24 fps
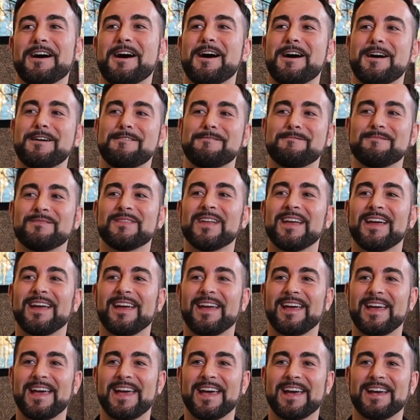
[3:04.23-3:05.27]
I
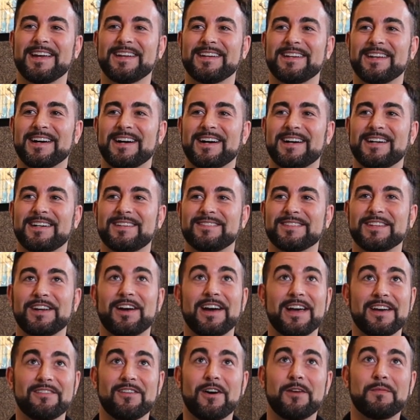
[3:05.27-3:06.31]

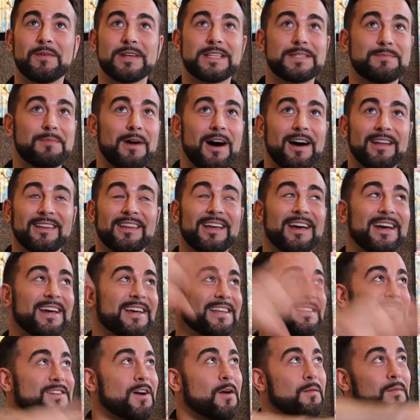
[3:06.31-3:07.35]
have all my
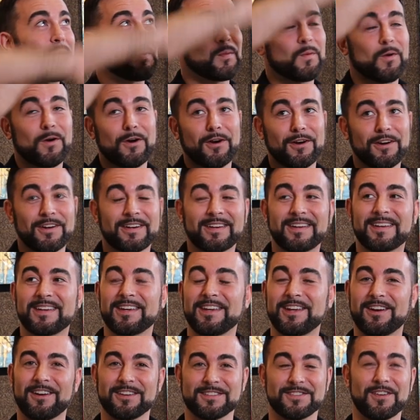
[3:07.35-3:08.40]
spotlights, all my work.
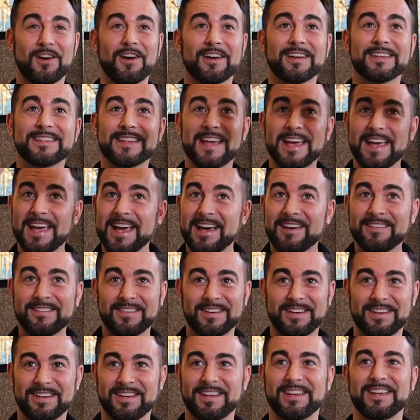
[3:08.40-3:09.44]
As long as
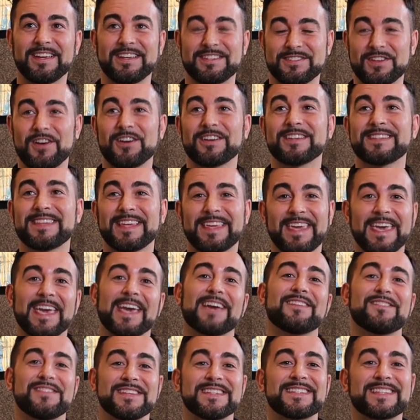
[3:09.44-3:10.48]
the
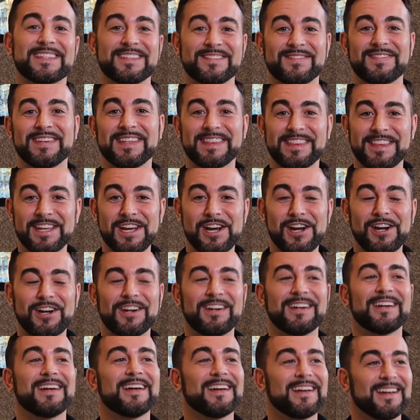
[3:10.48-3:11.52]
canvas can fit
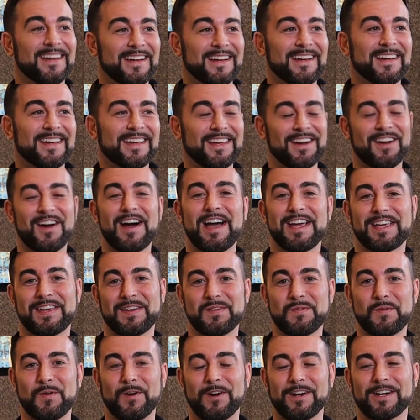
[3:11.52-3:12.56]
there, I
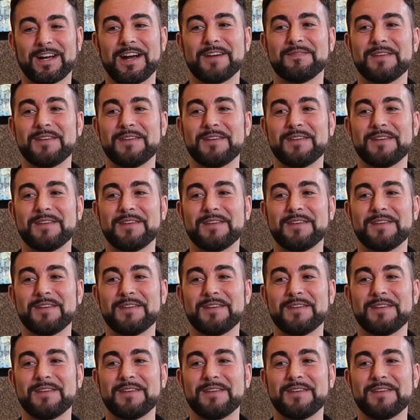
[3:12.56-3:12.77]
can work.